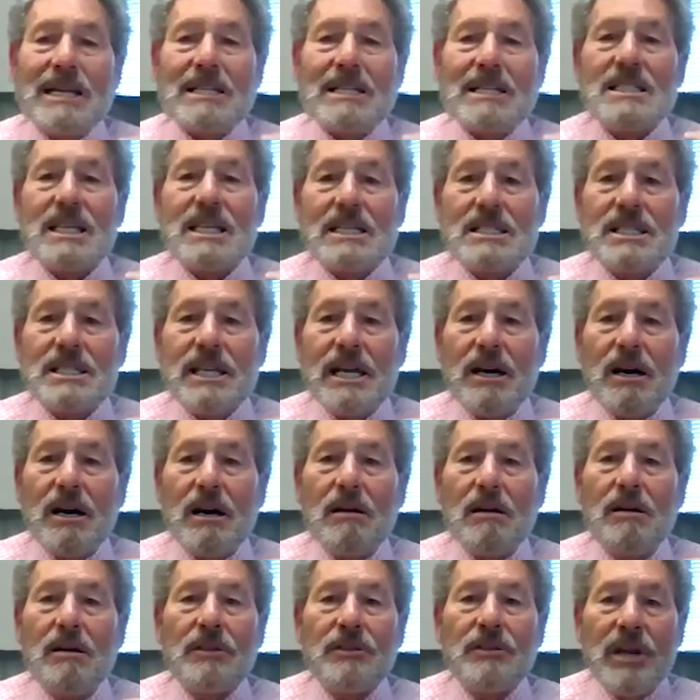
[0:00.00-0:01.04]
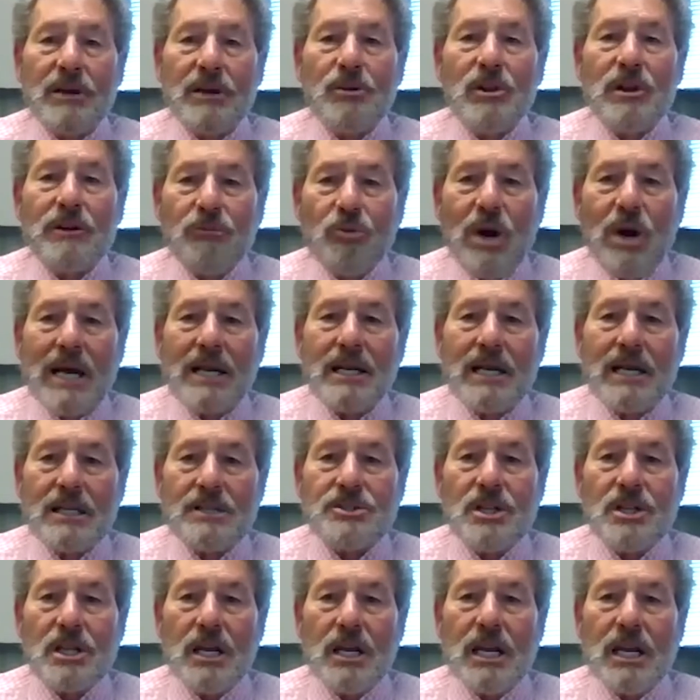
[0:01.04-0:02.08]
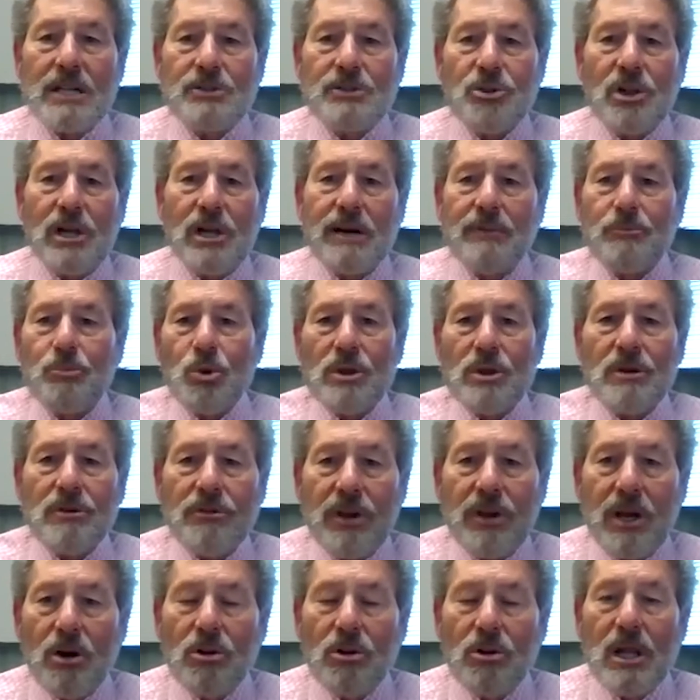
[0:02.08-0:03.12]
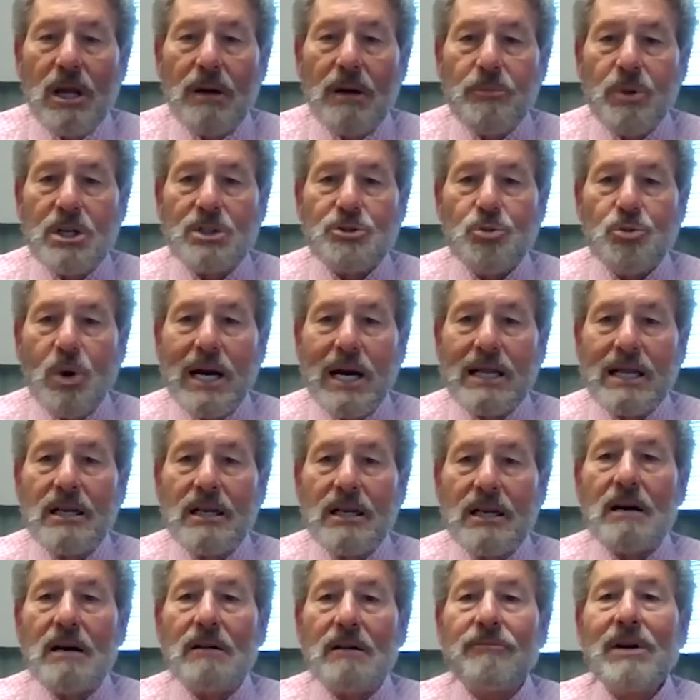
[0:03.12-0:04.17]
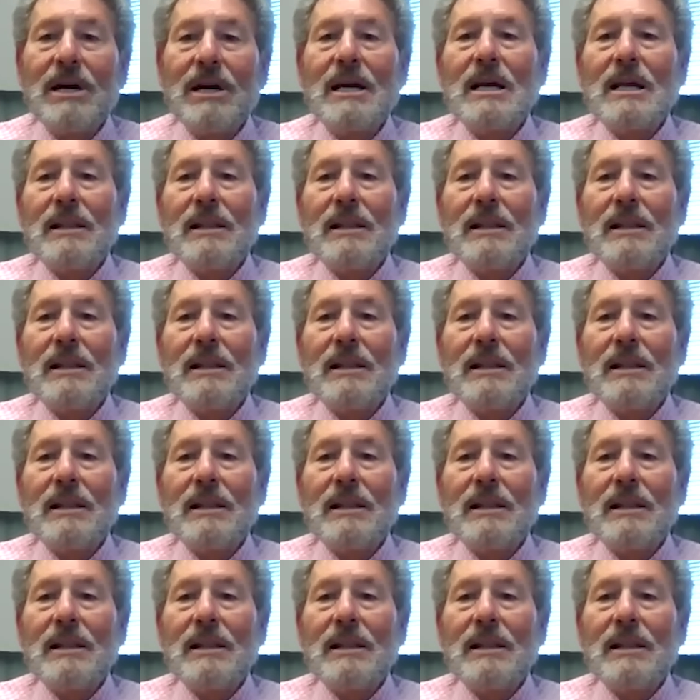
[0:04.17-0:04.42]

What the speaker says: EMS gets there. They live right next to the country club where the health club is where I live.